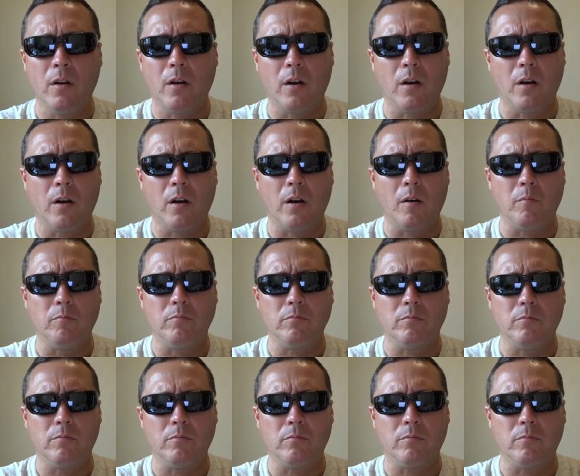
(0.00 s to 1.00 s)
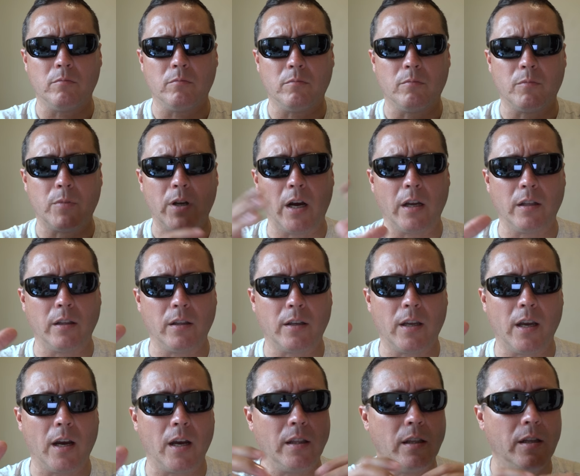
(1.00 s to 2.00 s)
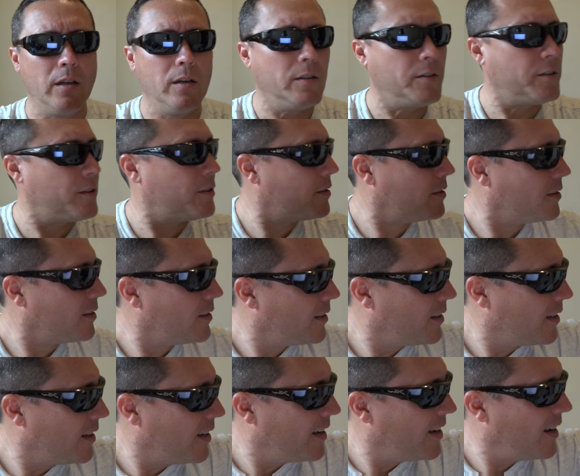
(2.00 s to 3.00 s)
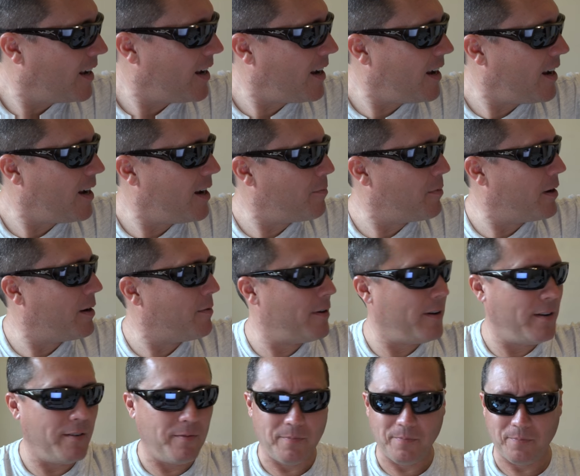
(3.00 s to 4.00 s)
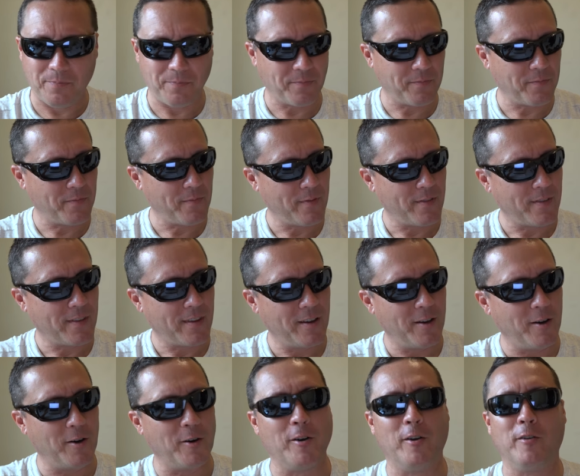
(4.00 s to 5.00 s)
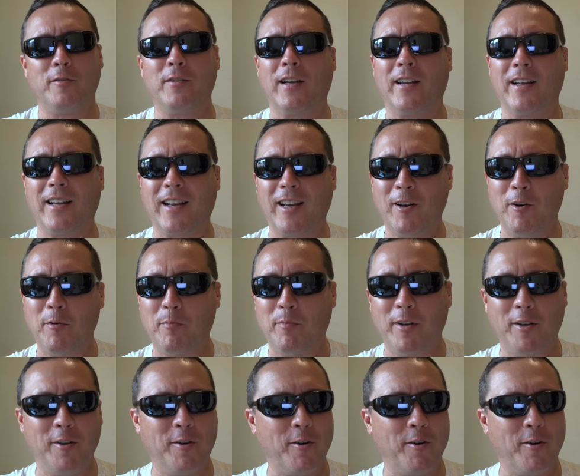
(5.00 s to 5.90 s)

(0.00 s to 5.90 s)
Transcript: Got lunch. Hey, baby. Hold on a second. I got to open the